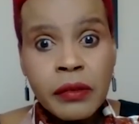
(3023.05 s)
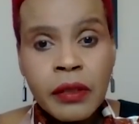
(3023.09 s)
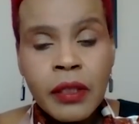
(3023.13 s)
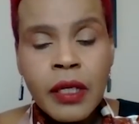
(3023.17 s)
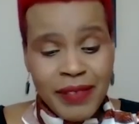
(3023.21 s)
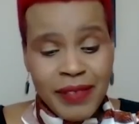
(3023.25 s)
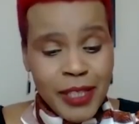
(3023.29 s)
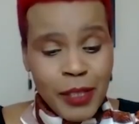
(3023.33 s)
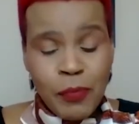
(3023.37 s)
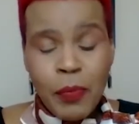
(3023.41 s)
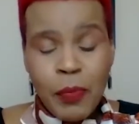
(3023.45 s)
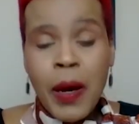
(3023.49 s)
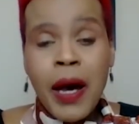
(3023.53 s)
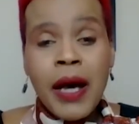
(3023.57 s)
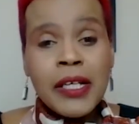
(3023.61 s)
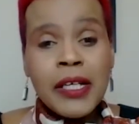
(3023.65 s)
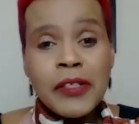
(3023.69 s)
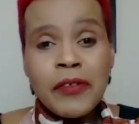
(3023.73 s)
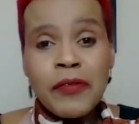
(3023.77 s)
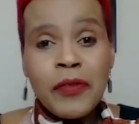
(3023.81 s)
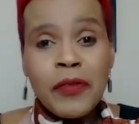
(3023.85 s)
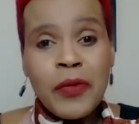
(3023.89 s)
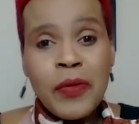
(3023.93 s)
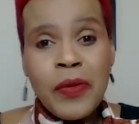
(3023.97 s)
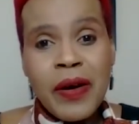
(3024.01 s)
It's part
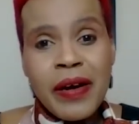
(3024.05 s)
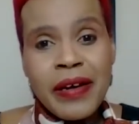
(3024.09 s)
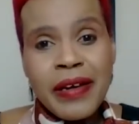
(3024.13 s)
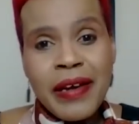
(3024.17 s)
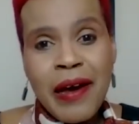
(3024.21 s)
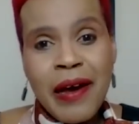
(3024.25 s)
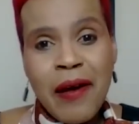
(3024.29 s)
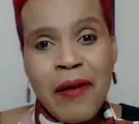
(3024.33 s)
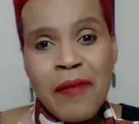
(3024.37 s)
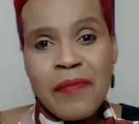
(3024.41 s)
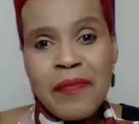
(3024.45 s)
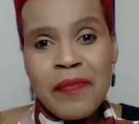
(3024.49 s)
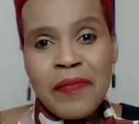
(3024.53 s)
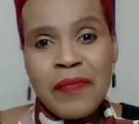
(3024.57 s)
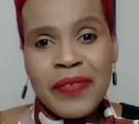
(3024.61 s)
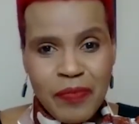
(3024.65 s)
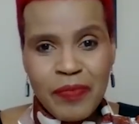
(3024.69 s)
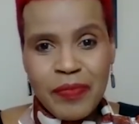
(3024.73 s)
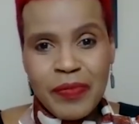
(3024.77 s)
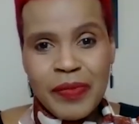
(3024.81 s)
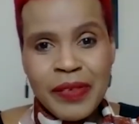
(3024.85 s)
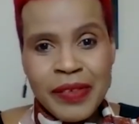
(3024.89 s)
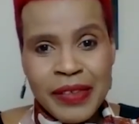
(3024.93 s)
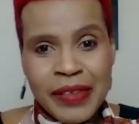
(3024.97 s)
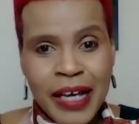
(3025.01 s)
of who I am,
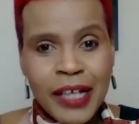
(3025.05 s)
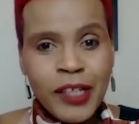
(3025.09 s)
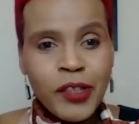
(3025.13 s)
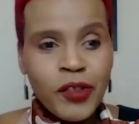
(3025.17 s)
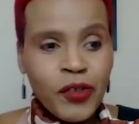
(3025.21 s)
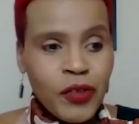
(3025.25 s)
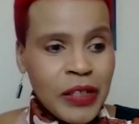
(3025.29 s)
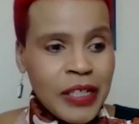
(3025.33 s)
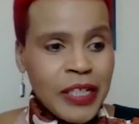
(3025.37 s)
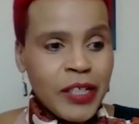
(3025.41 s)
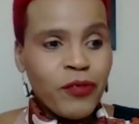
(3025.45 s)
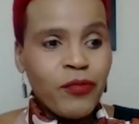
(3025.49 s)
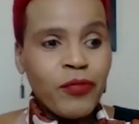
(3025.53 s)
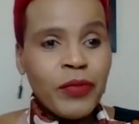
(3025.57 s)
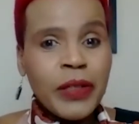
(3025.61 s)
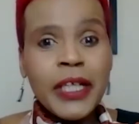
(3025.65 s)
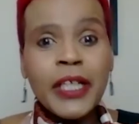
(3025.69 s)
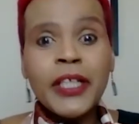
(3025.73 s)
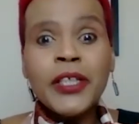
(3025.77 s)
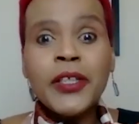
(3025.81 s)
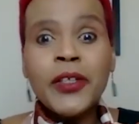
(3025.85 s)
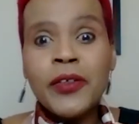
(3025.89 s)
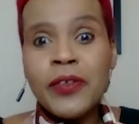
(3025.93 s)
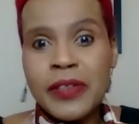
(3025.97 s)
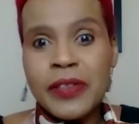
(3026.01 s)
naturally
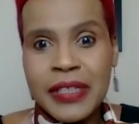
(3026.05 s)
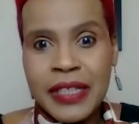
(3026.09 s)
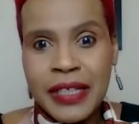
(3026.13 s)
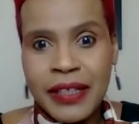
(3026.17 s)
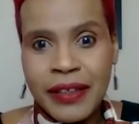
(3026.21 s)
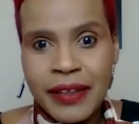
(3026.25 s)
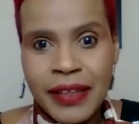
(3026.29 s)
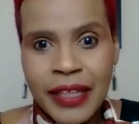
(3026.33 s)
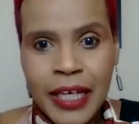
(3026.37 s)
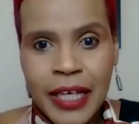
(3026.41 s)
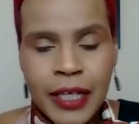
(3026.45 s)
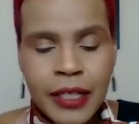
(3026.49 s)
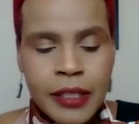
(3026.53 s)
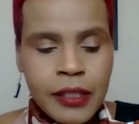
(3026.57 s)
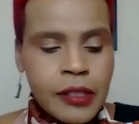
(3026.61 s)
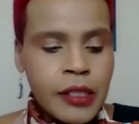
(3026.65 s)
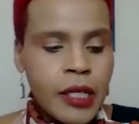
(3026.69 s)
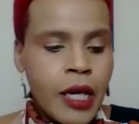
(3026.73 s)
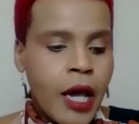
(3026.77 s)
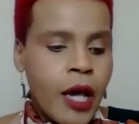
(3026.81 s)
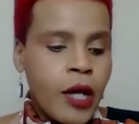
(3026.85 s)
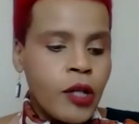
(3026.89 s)
reusing things.